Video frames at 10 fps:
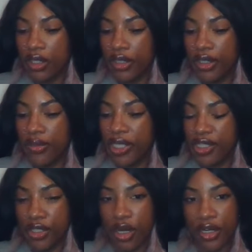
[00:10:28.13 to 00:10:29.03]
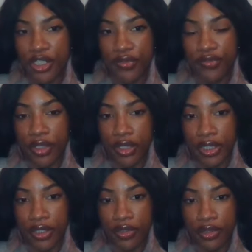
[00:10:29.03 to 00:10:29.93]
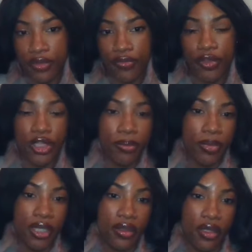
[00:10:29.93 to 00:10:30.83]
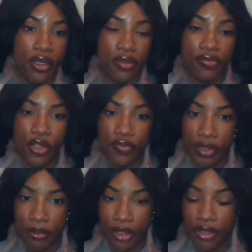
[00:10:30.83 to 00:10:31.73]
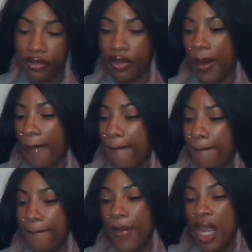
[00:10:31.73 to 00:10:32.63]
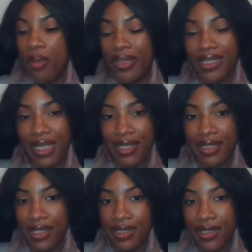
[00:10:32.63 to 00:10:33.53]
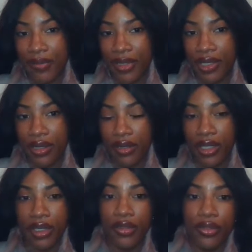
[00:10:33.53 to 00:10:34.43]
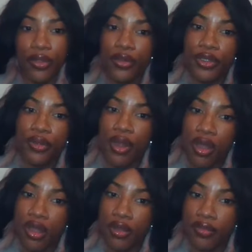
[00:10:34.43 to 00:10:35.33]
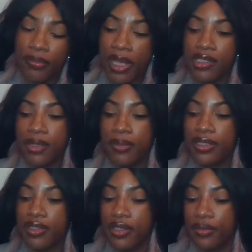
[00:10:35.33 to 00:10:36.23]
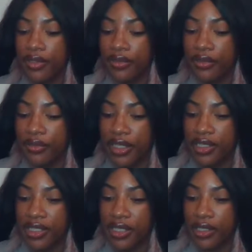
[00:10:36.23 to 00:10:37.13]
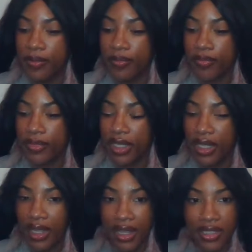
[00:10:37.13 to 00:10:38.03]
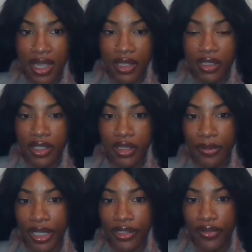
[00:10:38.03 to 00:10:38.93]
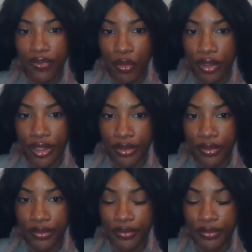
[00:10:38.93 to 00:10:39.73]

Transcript: You need to guard your feelings for the month of November because I see something here that can throw you off, possibly someone who isn't exactly the best for you.